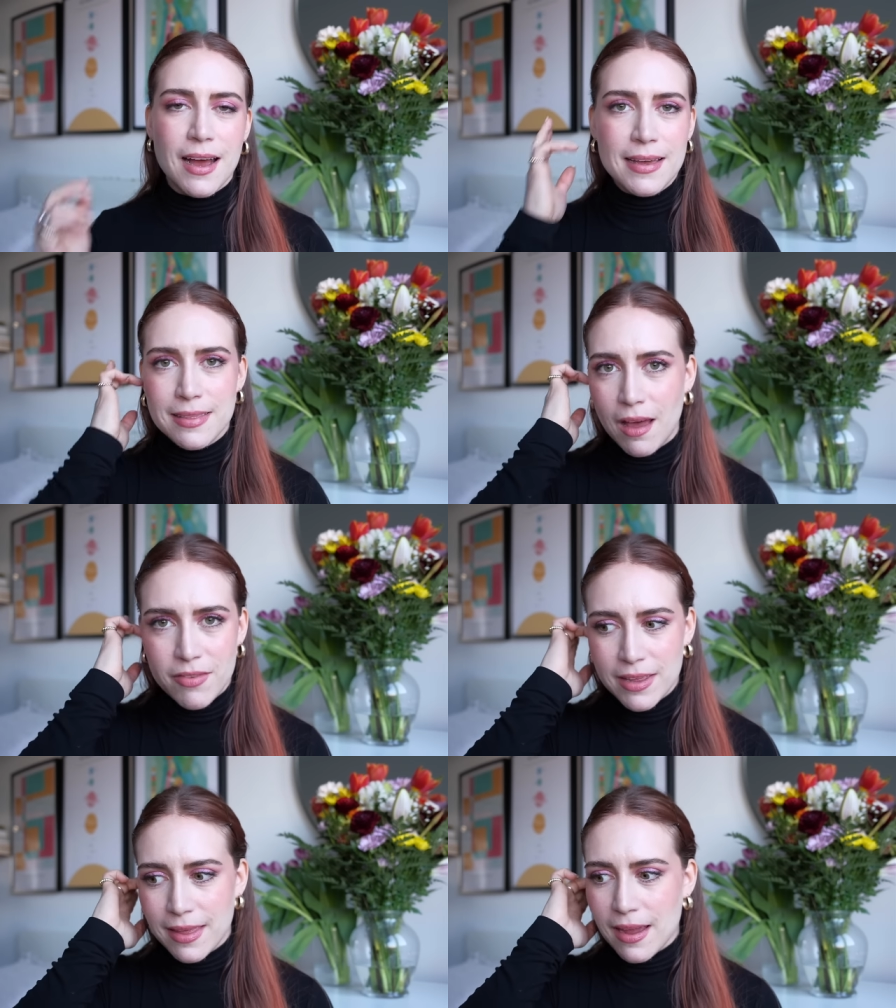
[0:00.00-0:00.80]
I love
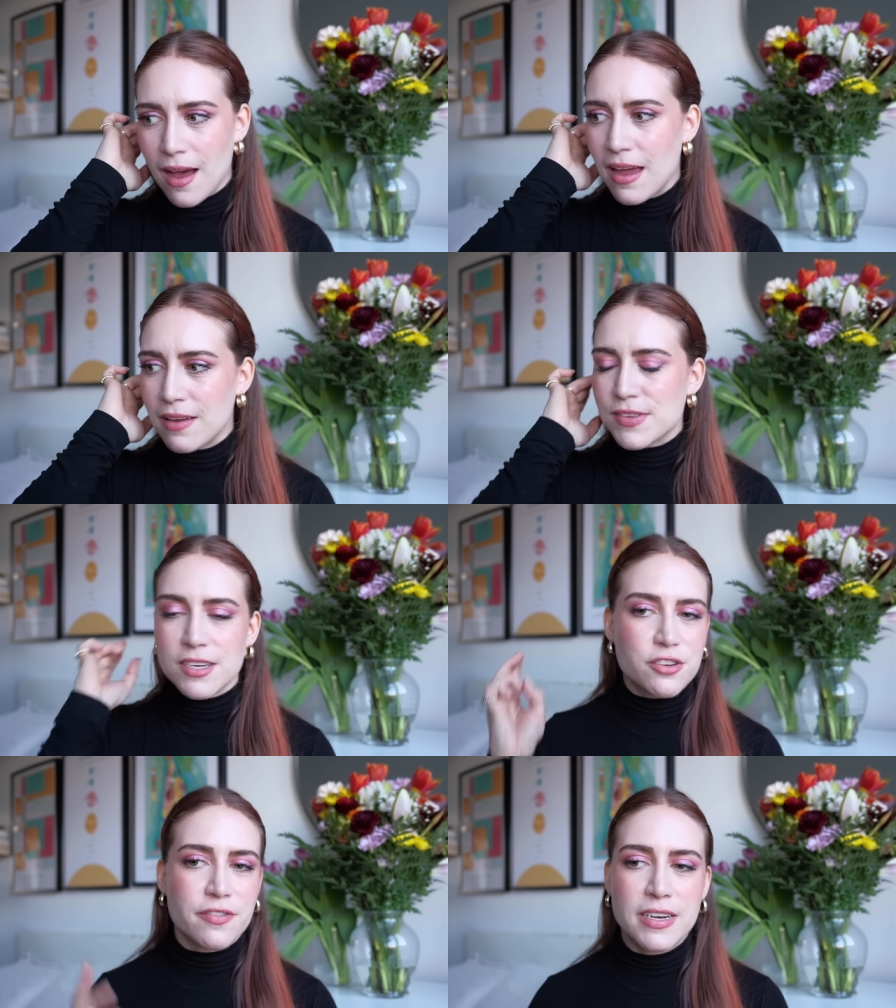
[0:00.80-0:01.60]
it. Like I have
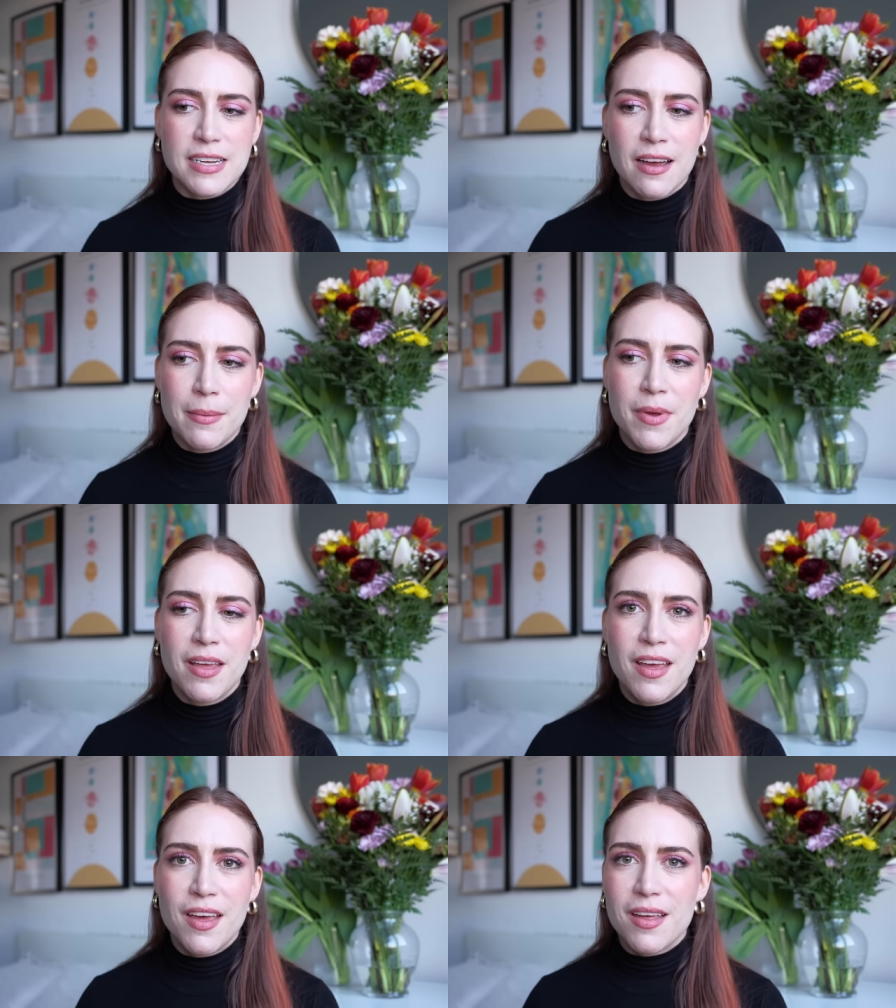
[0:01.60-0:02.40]
such a fun time
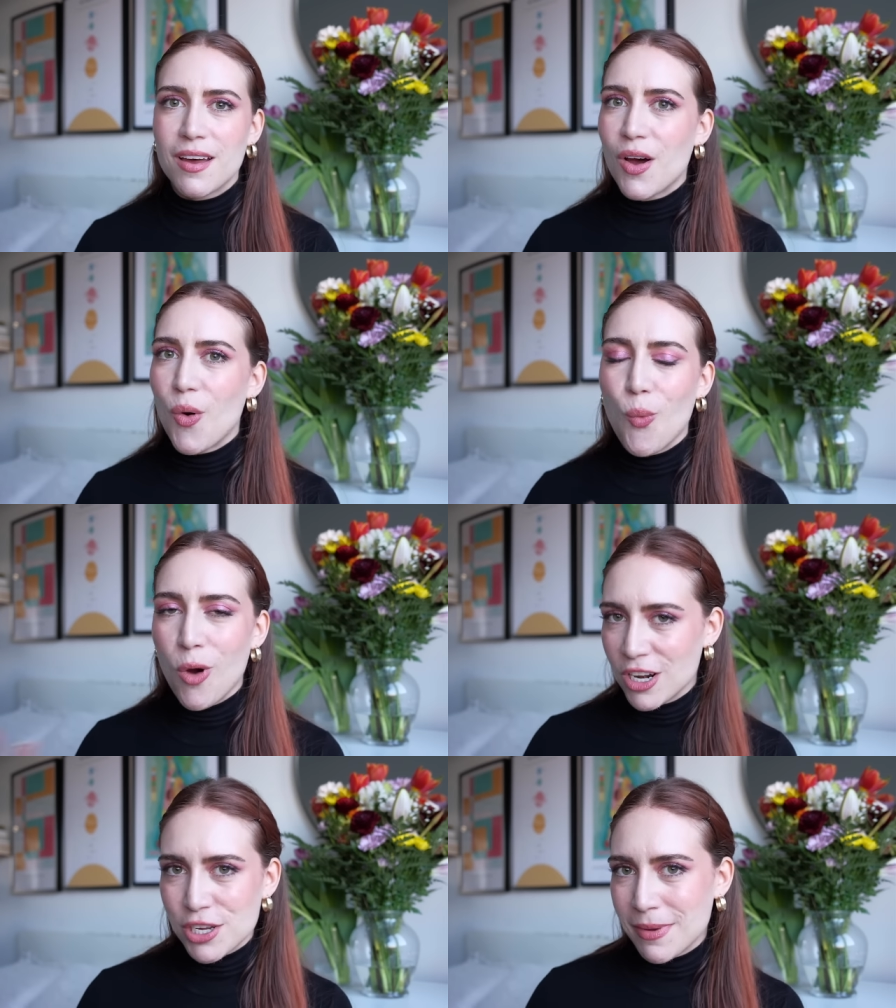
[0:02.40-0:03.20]

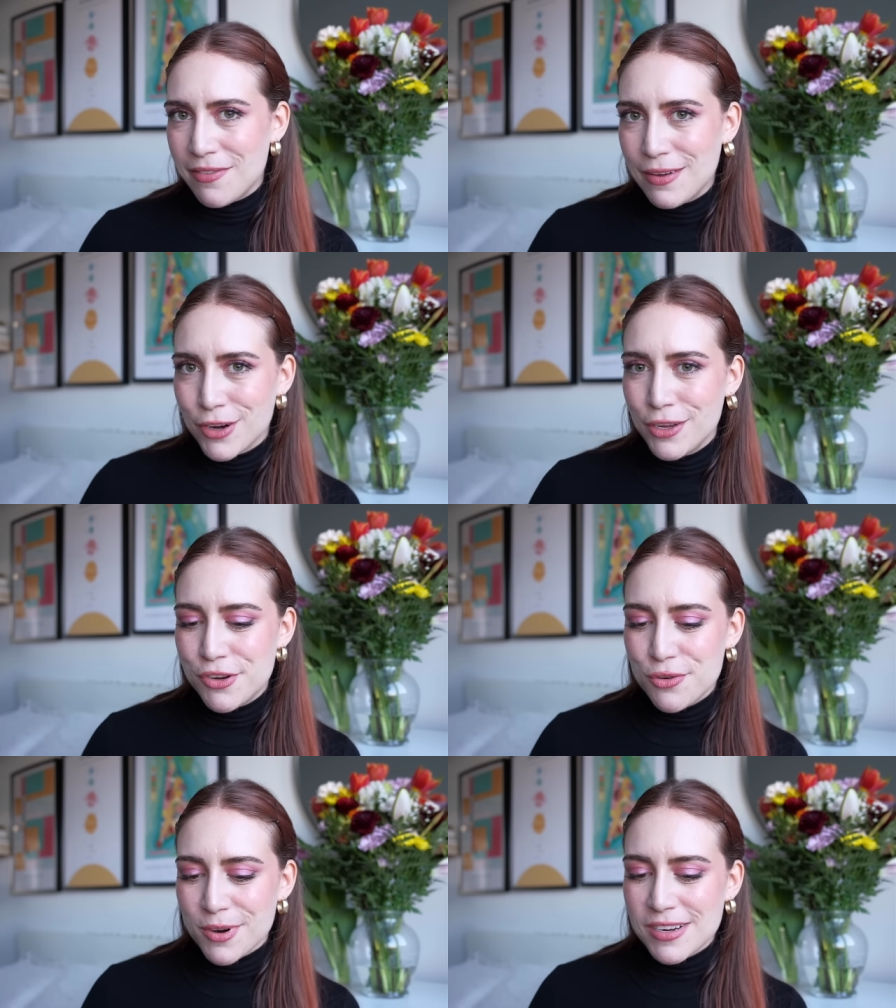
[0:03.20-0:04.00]
watching my favorite
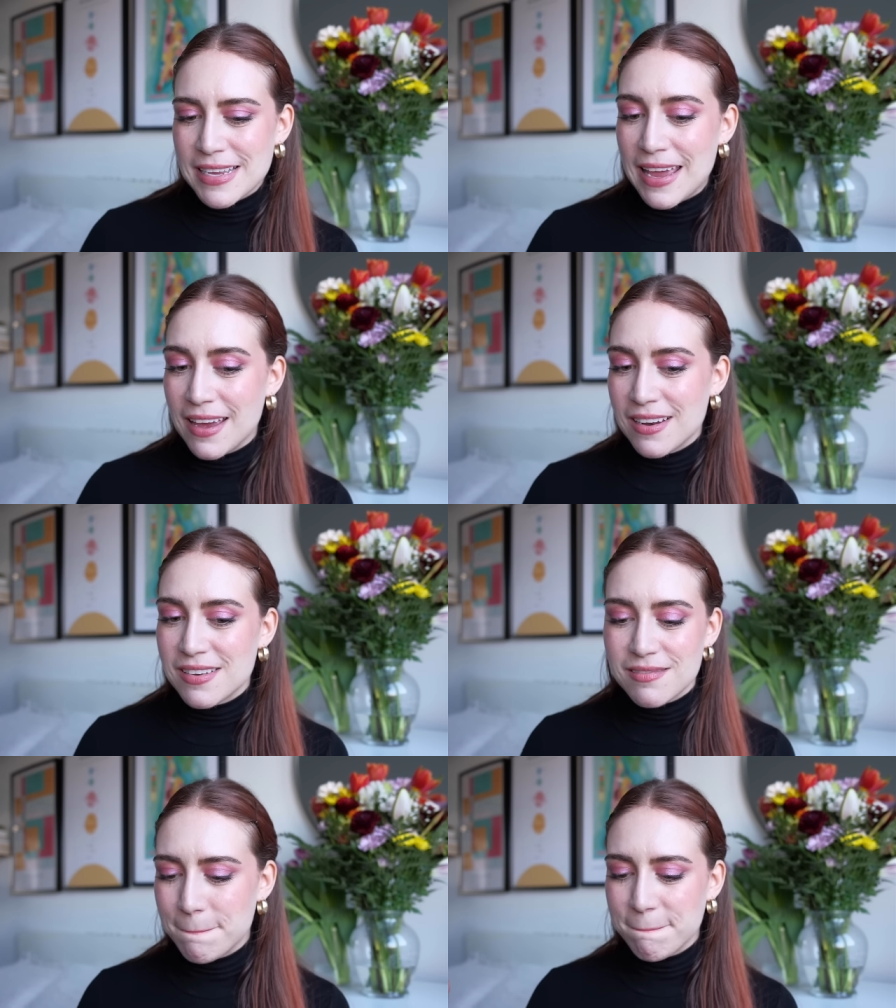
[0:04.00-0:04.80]
YouTubers
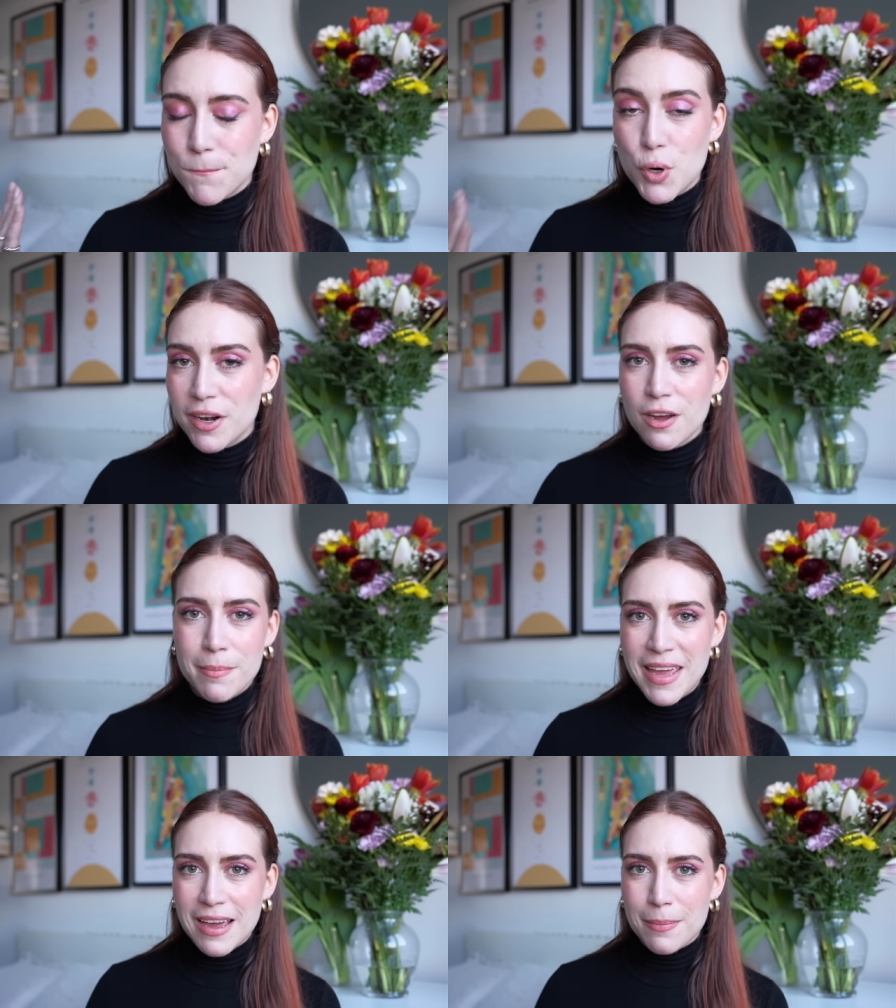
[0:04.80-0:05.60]
and putting on
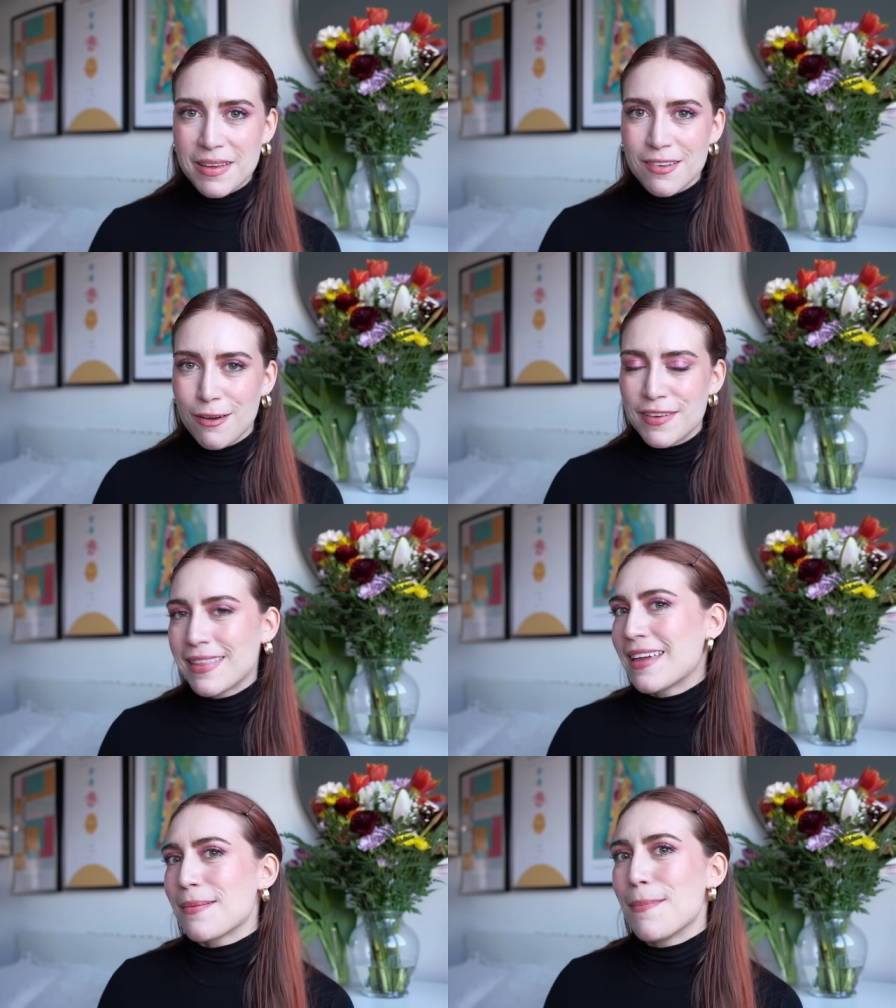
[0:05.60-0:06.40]
makeup is often
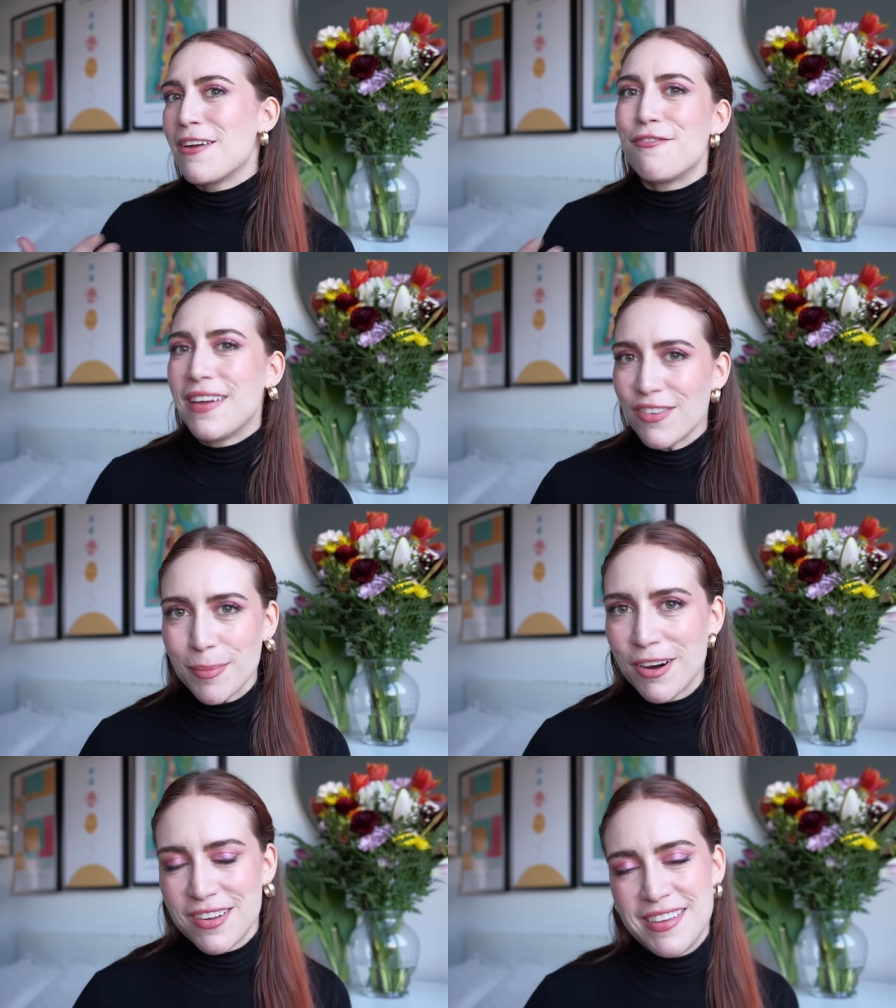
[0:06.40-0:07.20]
like my favorite
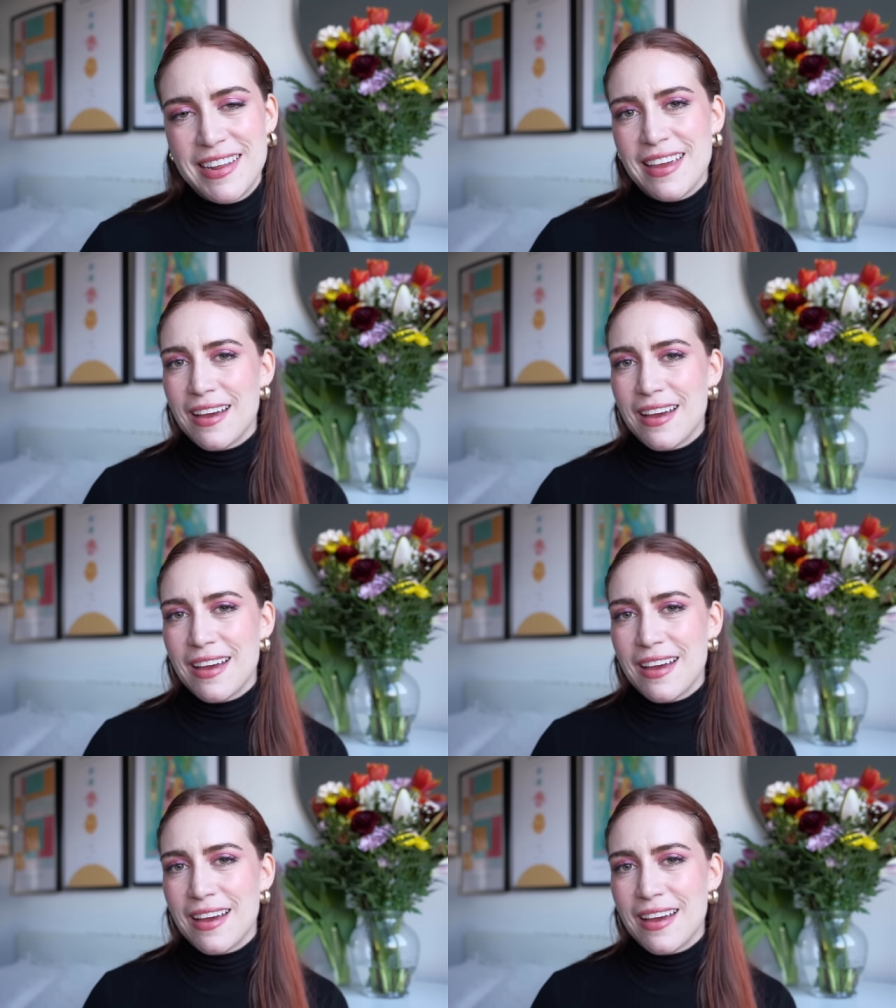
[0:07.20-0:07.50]
part of the day.